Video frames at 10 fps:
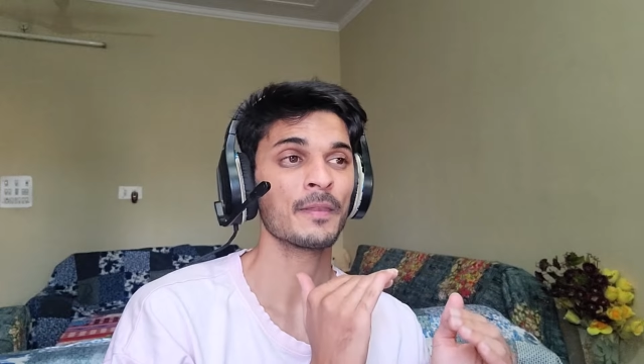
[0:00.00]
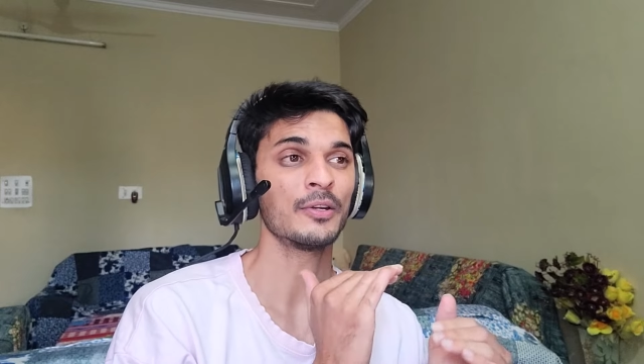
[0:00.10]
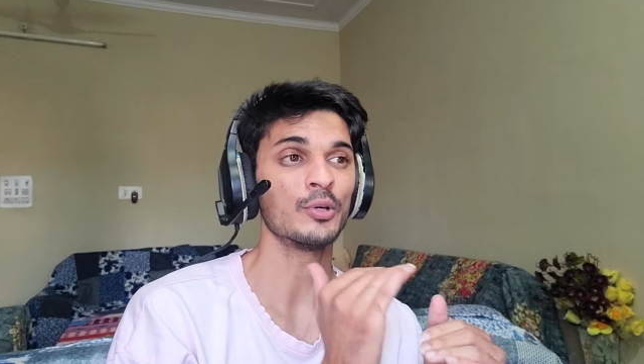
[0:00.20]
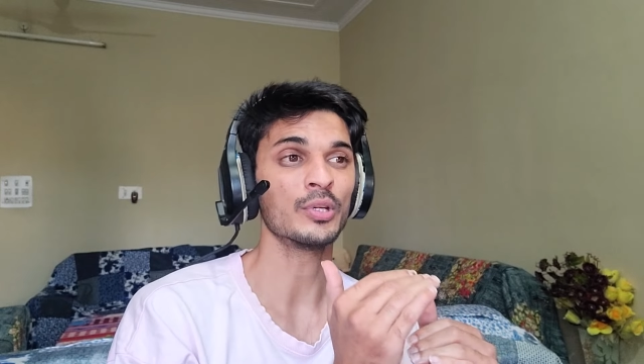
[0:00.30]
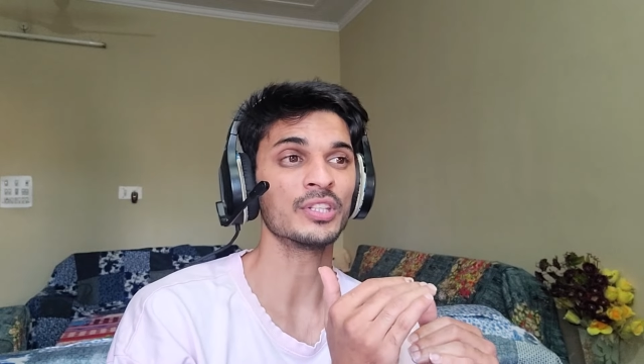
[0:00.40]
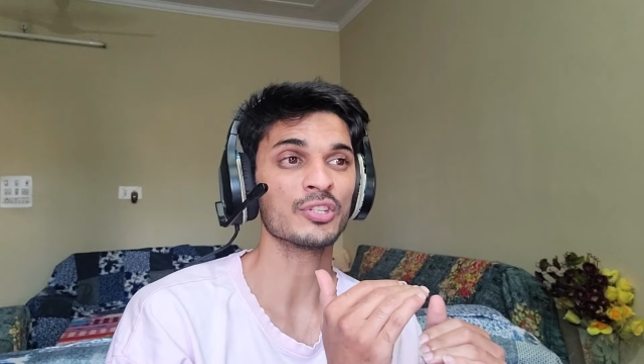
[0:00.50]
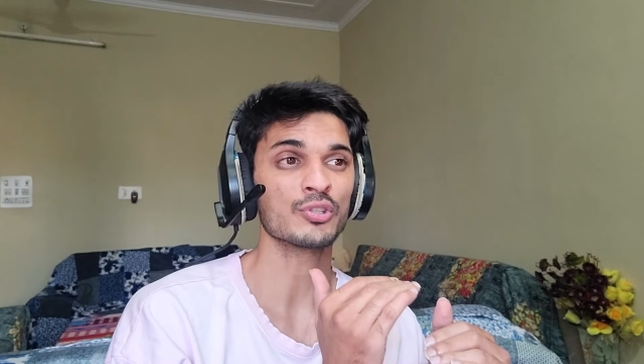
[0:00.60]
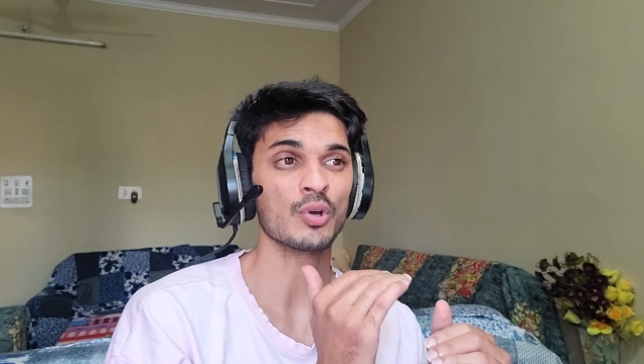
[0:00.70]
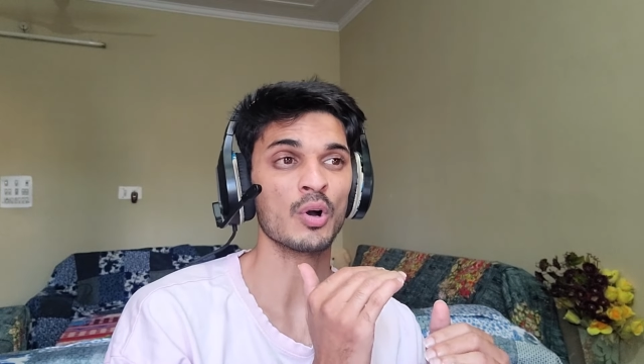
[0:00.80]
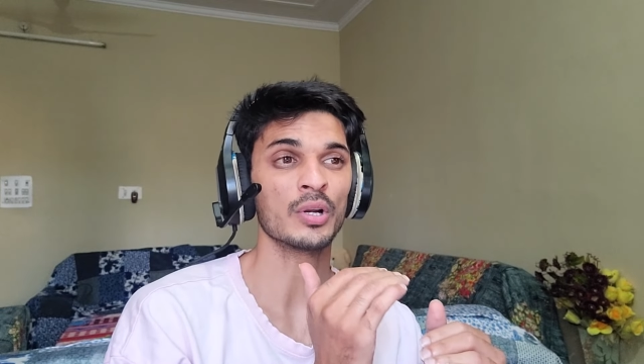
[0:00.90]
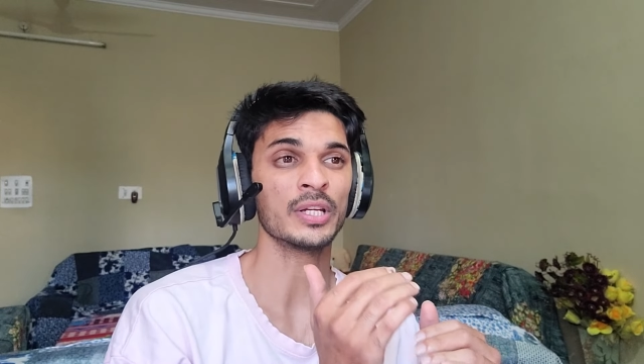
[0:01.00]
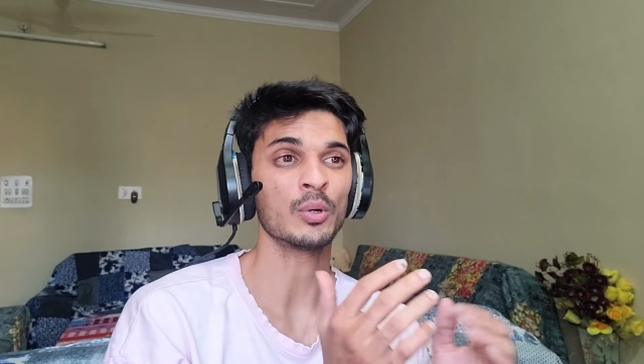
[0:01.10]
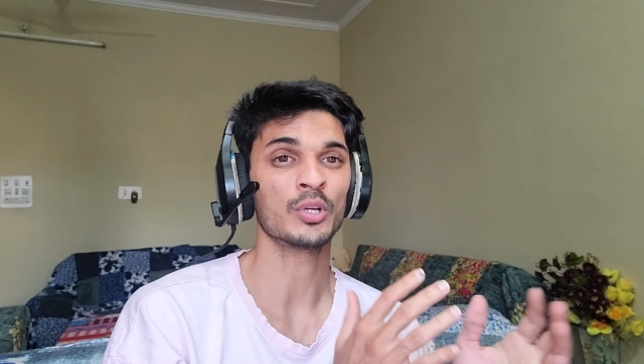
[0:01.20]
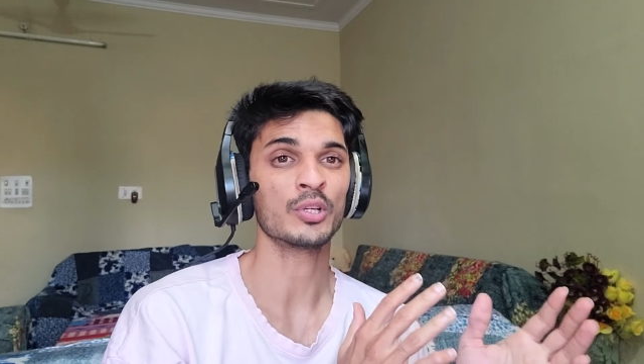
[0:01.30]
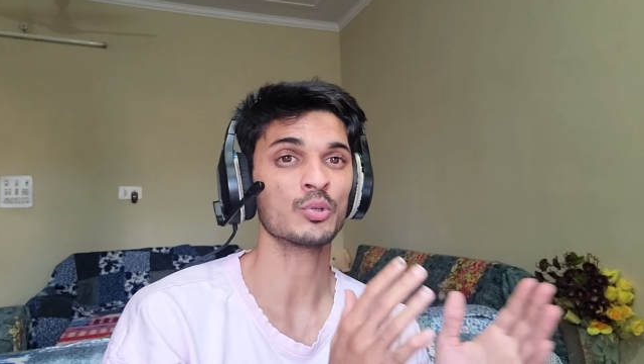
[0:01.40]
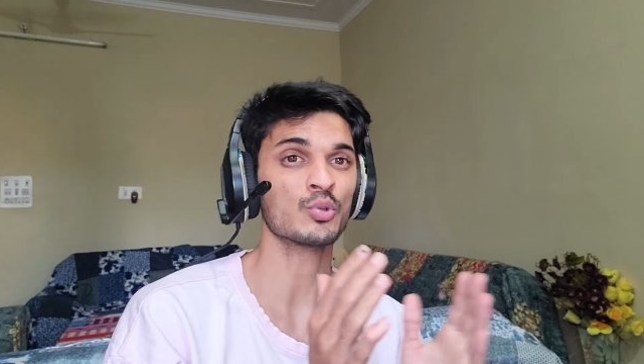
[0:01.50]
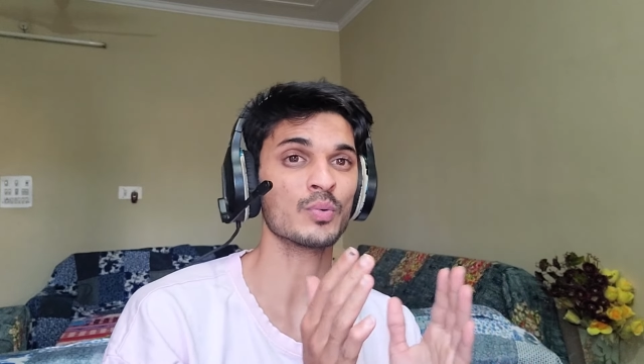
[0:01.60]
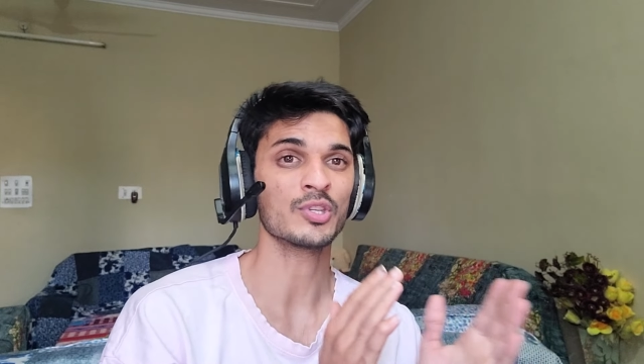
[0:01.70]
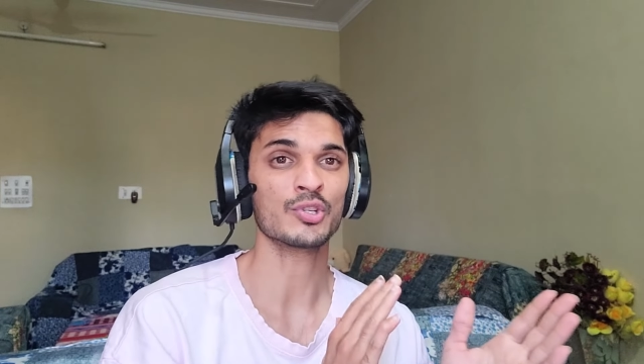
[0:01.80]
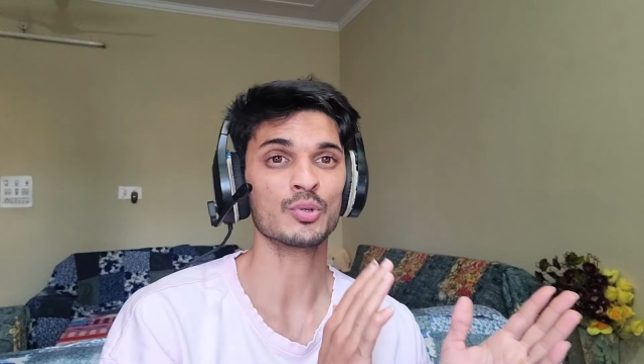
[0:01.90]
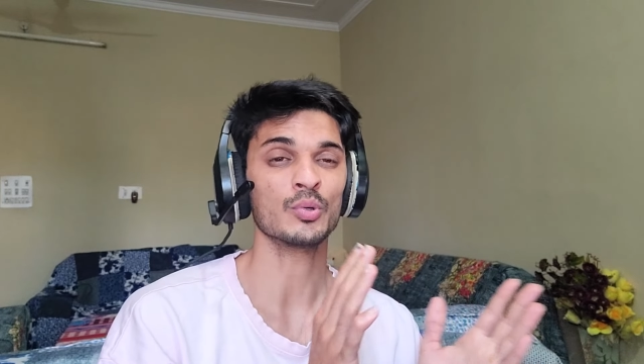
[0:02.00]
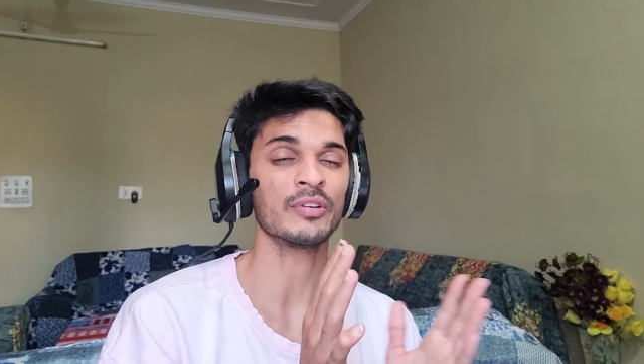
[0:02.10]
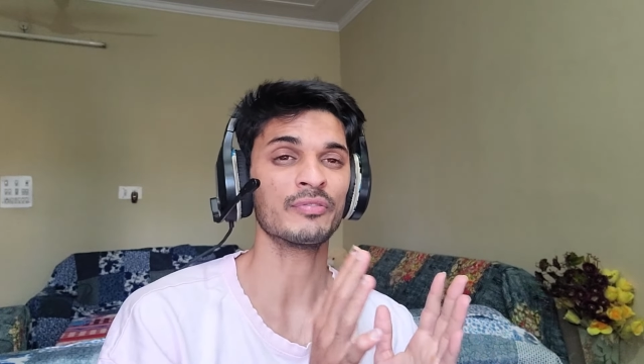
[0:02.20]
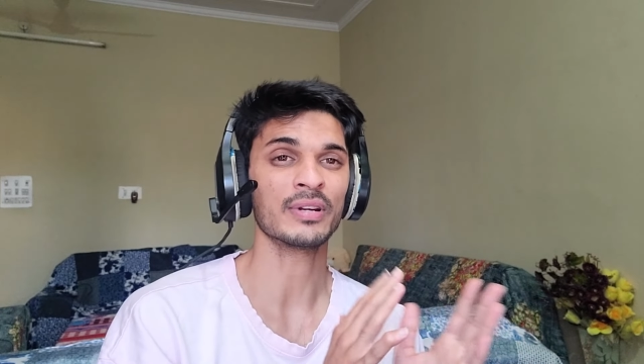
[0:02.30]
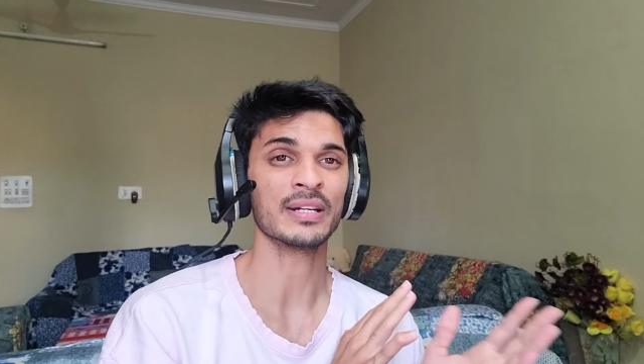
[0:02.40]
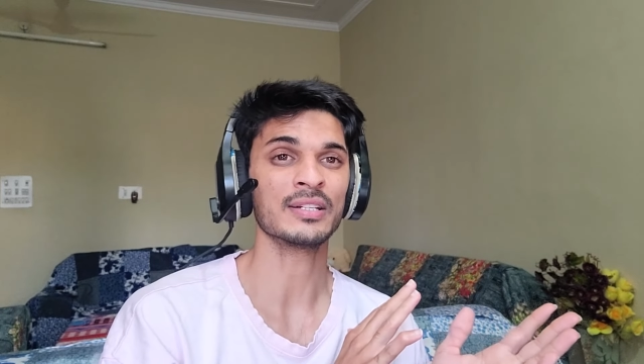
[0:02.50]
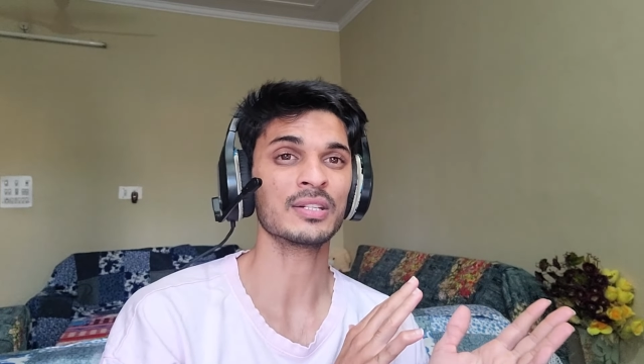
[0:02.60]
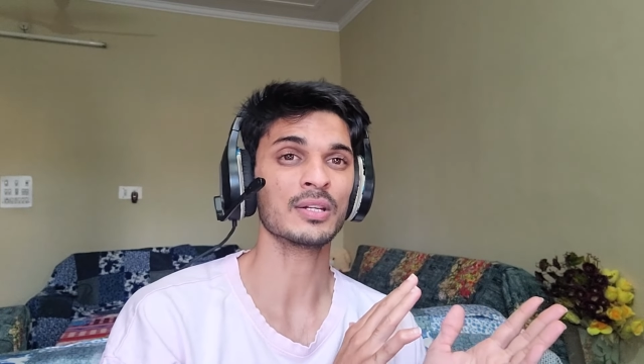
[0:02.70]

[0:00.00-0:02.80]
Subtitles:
during the song in order to switch to different